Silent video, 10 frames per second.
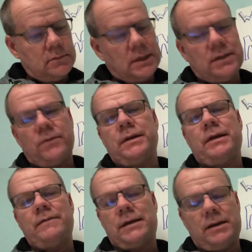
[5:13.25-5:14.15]
I don't really
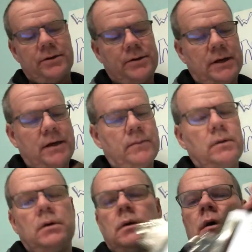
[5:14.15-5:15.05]
have the character yet.
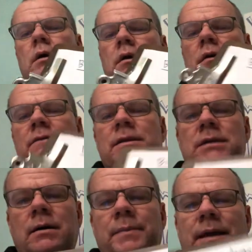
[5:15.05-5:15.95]
What
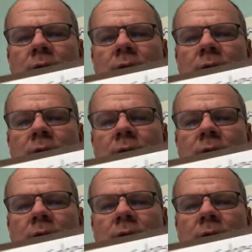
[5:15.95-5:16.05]
are big